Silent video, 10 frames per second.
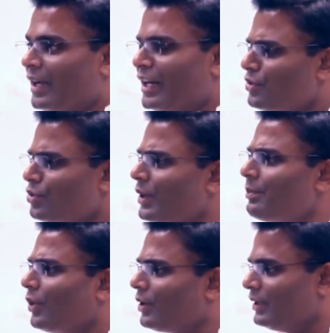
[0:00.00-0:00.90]
And it's so
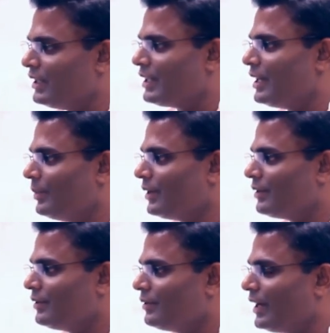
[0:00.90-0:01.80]
important, this element,
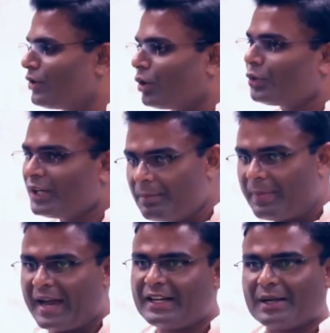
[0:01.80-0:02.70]
right? Not only
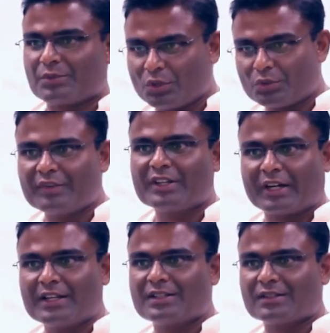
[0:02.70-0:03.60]
in bad times, not only in
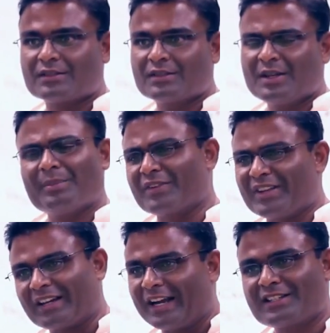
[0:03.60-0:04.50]
crisis. Because
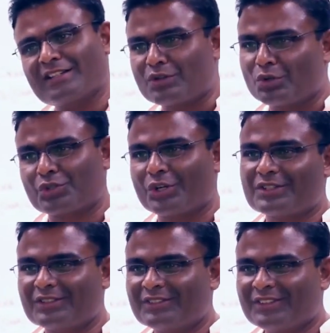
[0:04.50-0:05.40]
in crisis, there's no
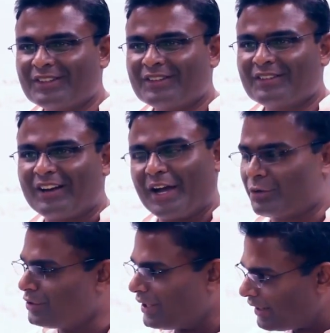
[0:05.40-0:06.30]
choice. I
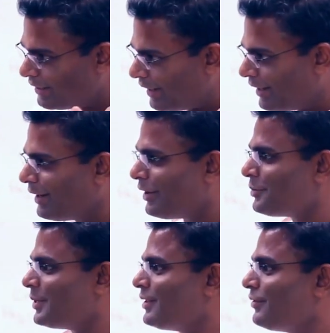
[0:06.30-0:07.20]
also started taking care
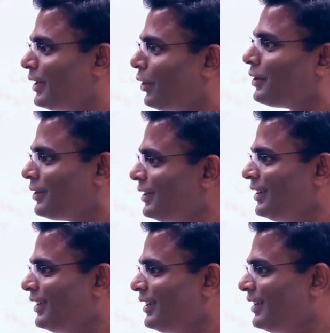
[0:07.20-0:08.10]
of myself for a lot.
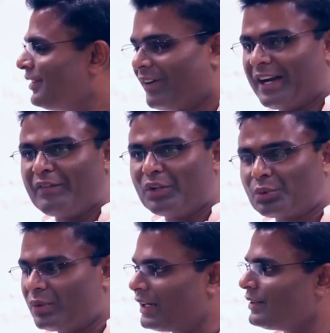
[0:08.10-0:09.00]
When I
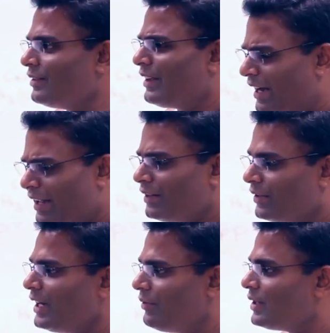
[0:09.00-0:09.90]
went through that, and
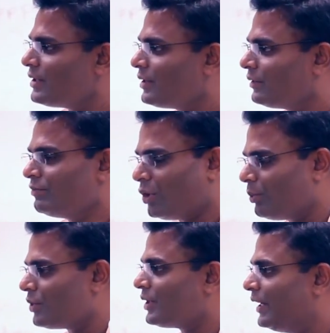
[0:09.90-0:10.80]
it really was
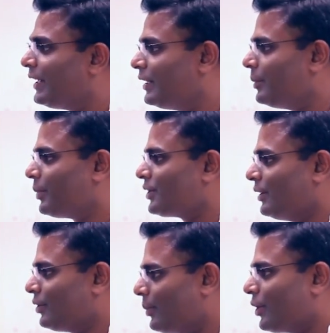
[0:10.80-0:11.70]
almost clinical
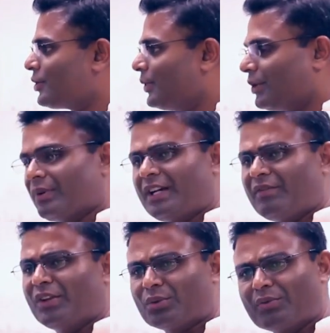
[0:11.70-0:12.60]
depression, to be honest with you, right?
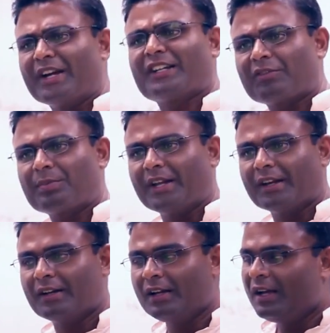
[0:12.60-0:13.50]
It went through a very tough
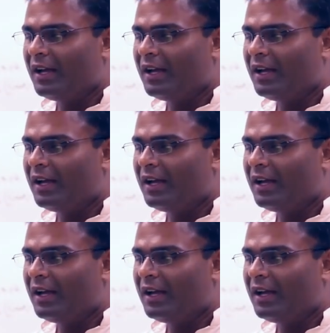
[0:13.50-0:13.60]
period.